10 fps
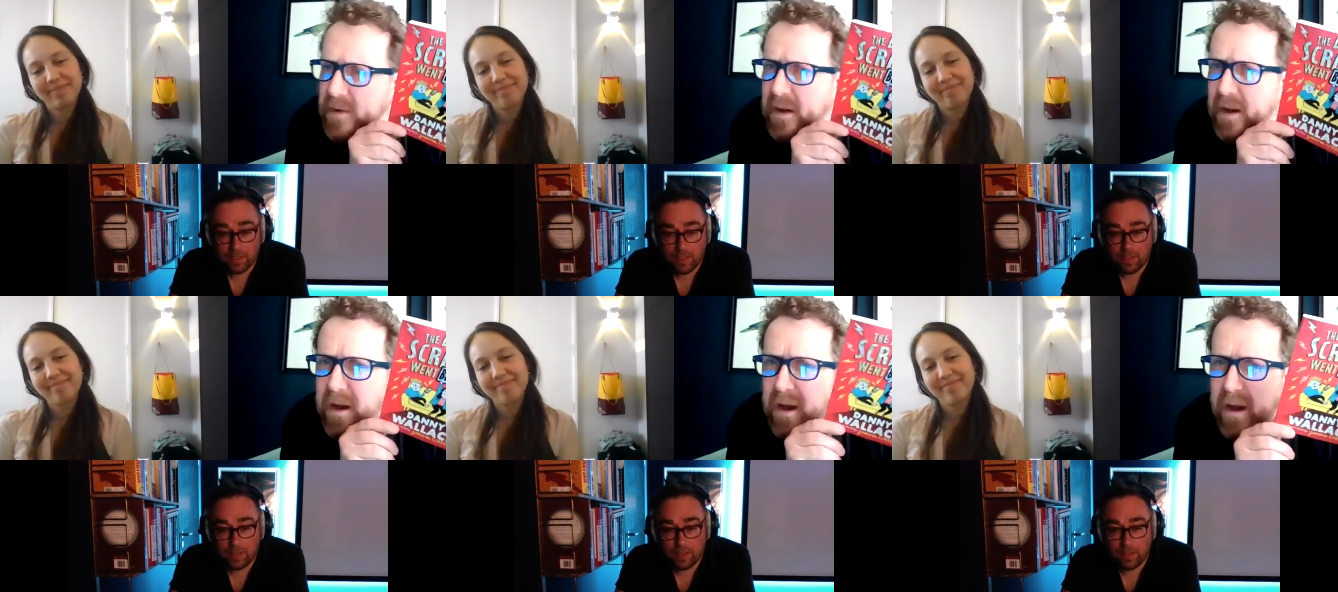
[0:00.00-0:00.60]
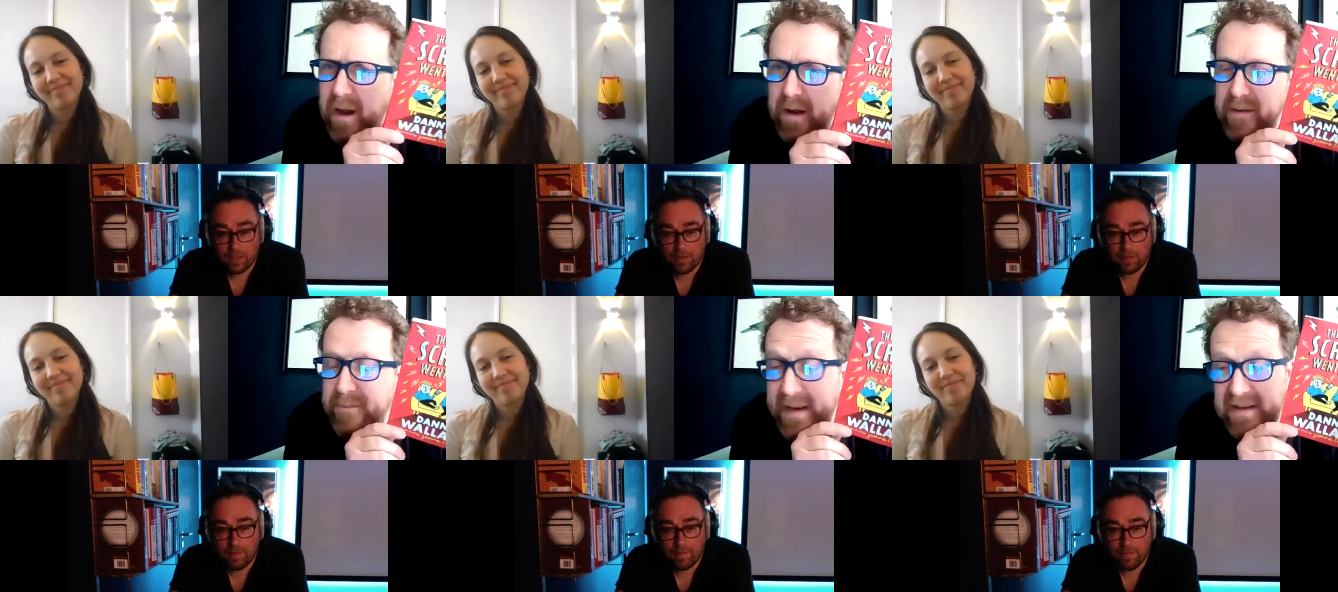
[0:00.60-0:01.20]
Speaker 1: uh,
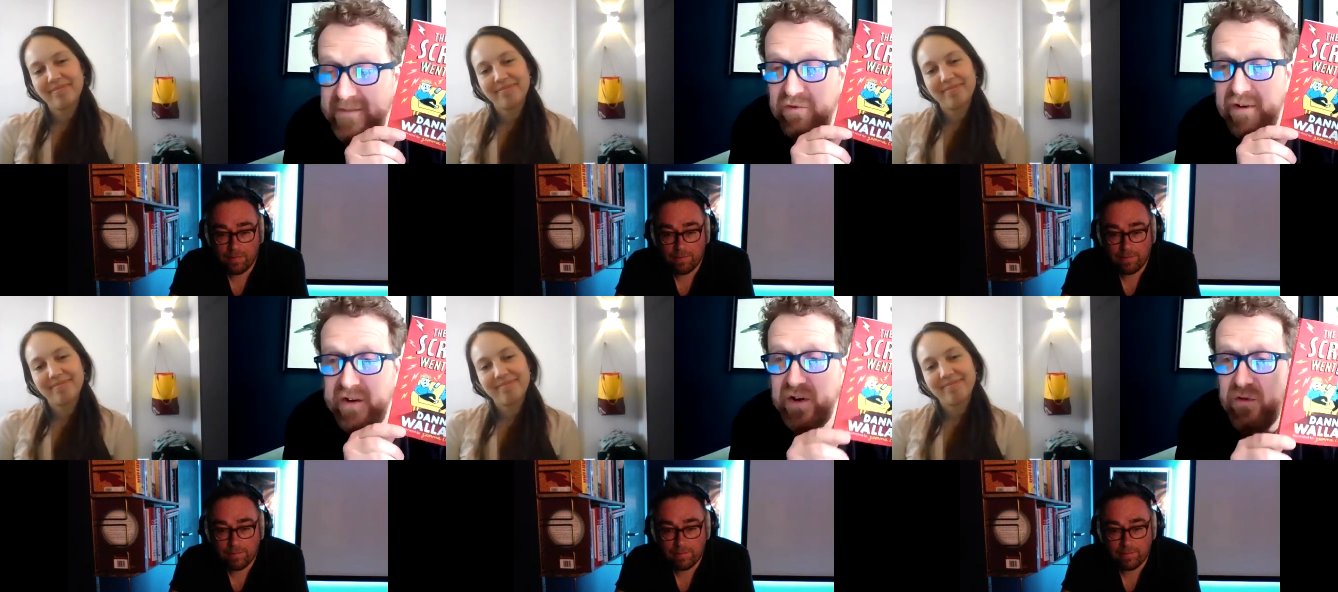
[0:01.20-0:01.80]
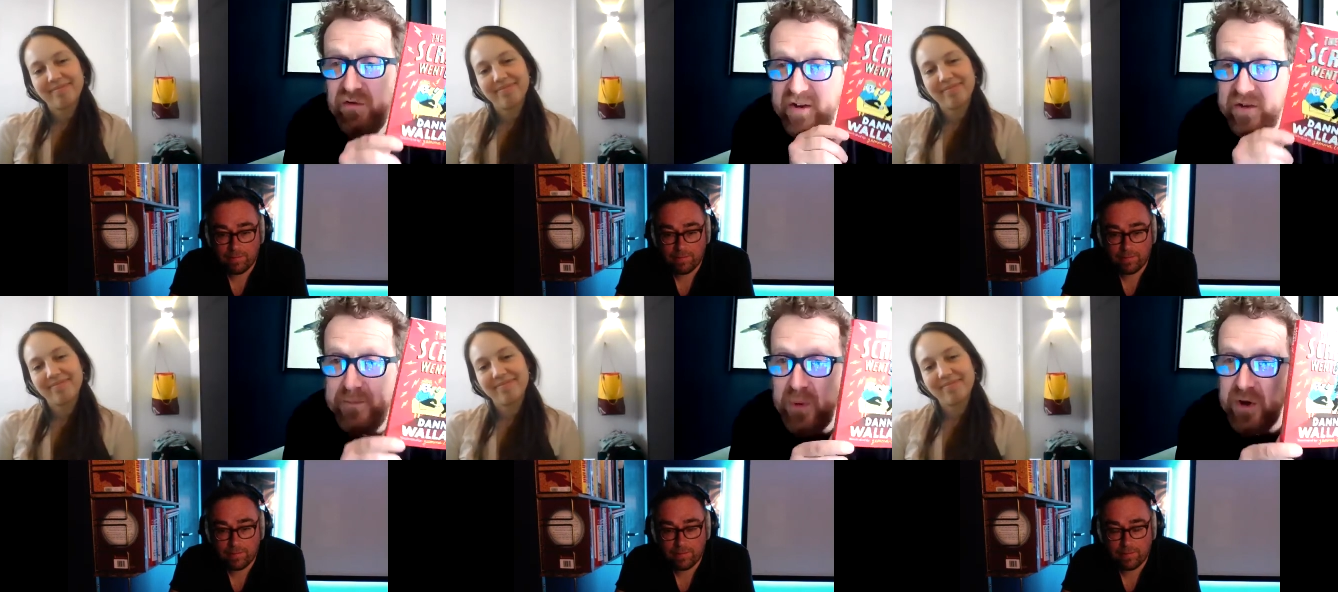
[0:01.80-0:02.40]
many of you already got already
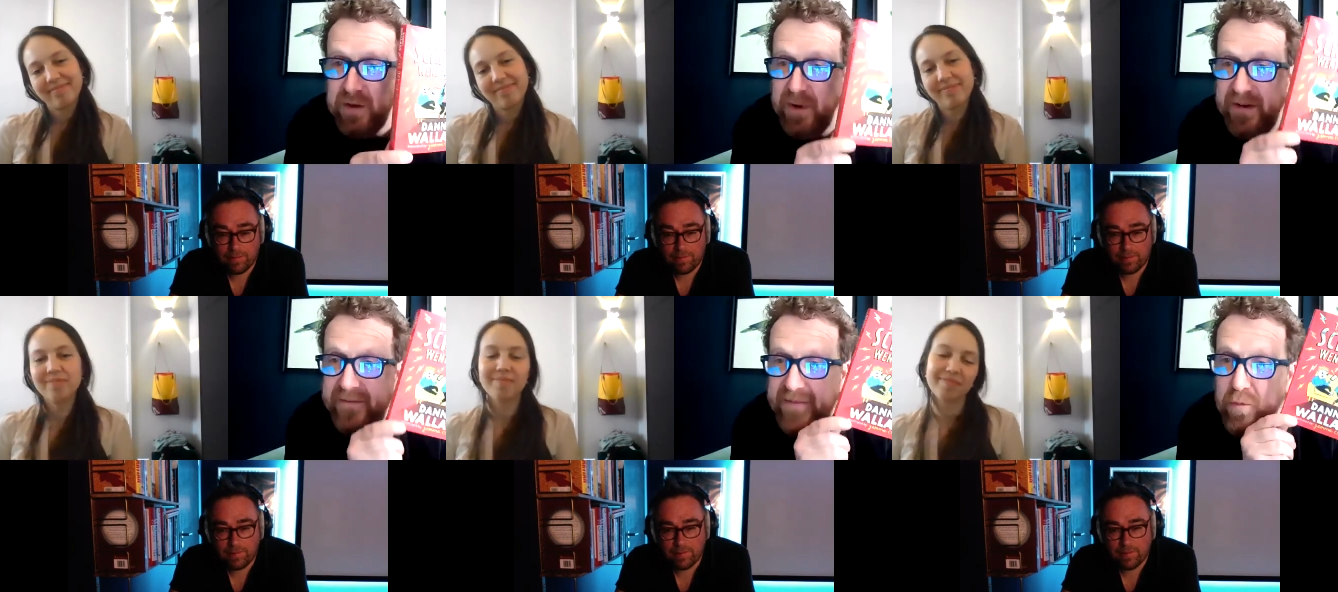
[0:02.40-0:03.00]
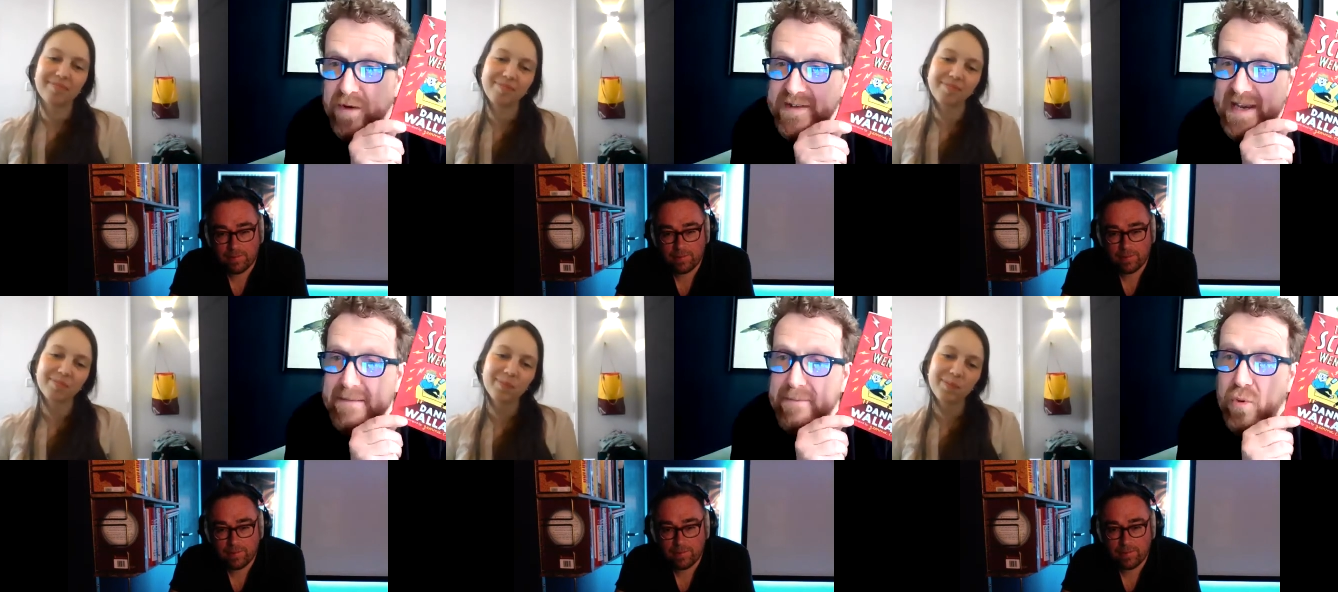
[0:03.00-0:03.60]
got the book, but if you
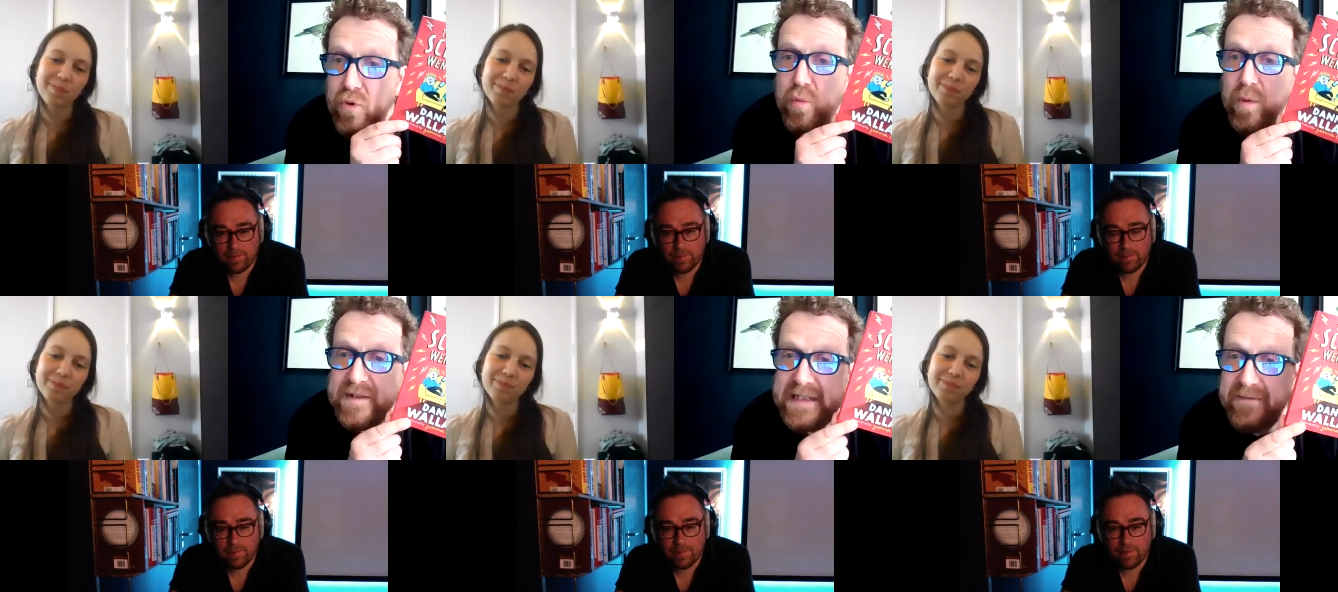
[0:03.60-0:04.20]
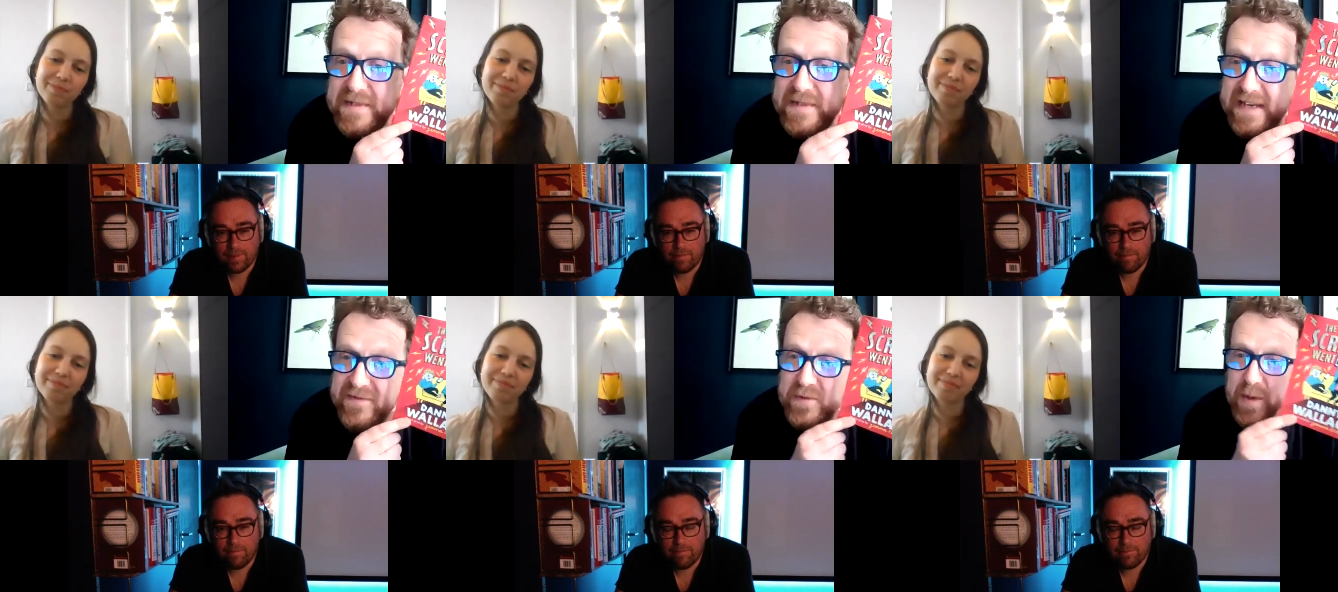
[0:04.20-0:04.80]
want any more, want to give them as
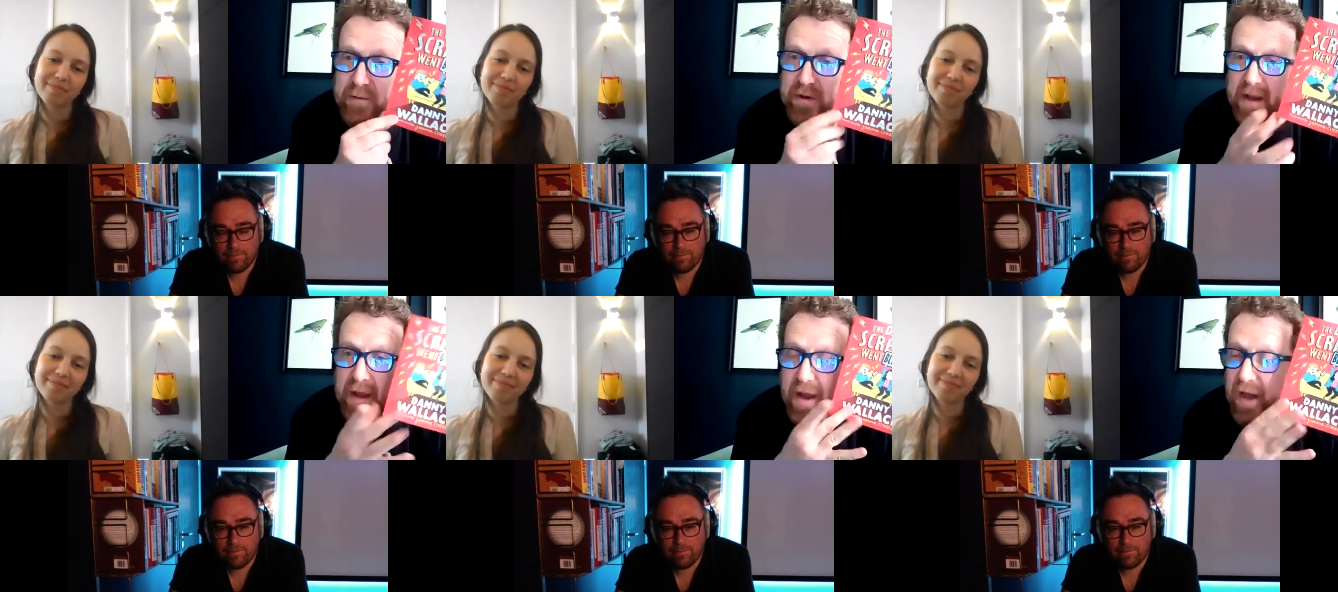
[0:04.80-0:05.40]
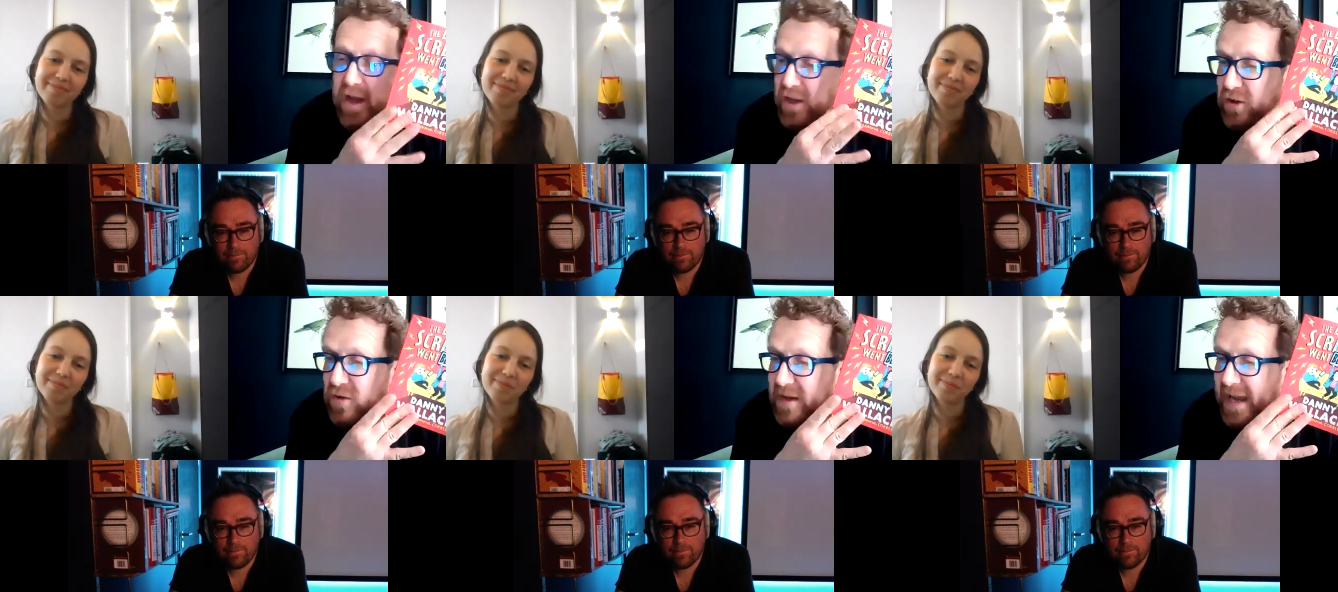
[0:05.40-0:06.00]
a gift to anyone, uh, you can